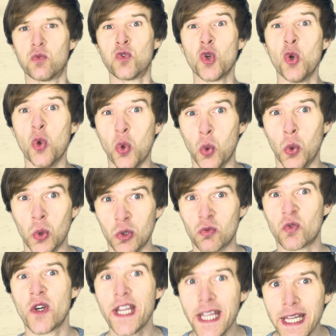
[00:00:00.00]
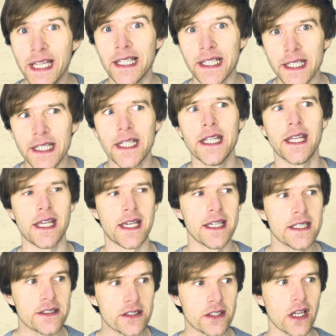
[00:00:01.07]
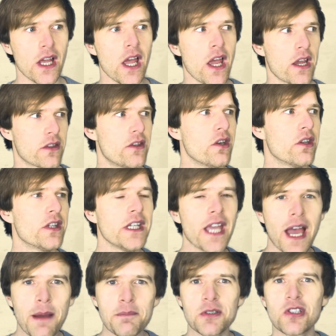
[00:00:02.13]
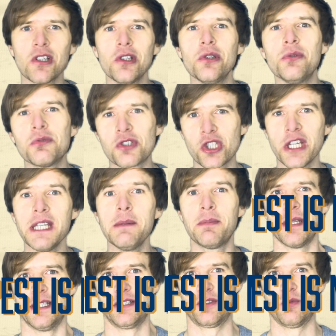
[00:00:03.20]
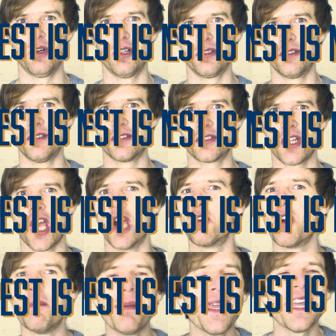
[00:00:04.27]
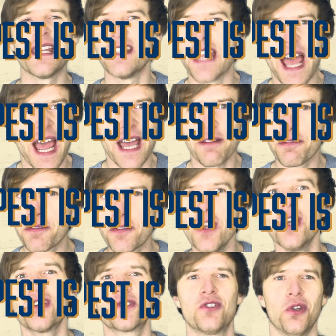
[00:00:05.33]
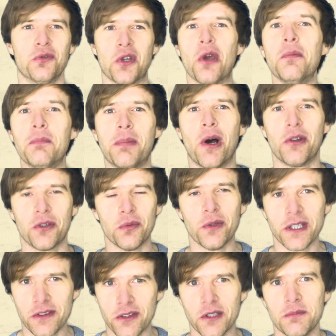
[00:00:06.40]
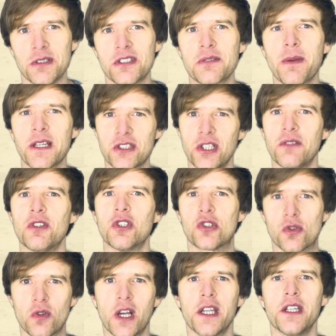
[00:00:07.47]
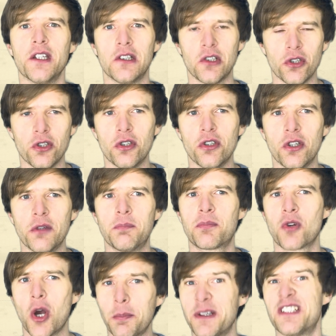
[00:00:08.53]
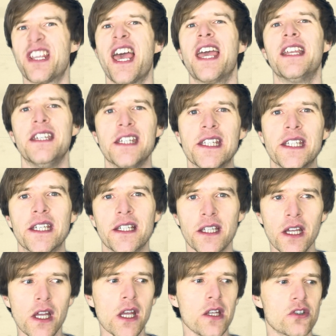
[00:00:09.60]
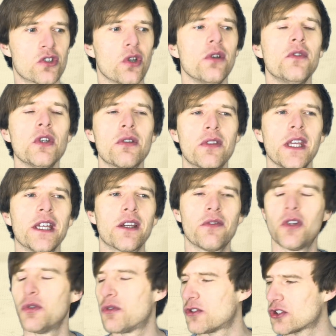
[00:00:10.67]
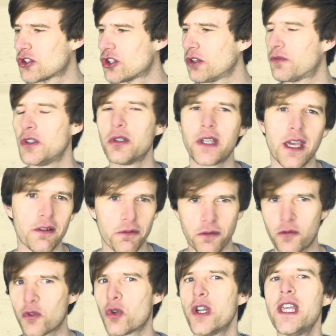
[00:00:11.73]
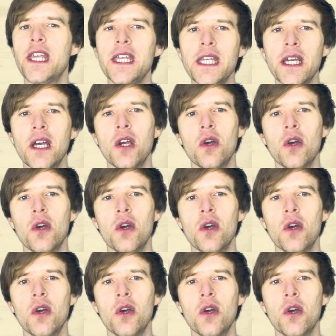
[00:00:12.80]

rule really is that the absolute cheapest ones are a bit naff, so don't bother with them, especially if you're trying to learn a proper technique. So if you think of the stuff you get free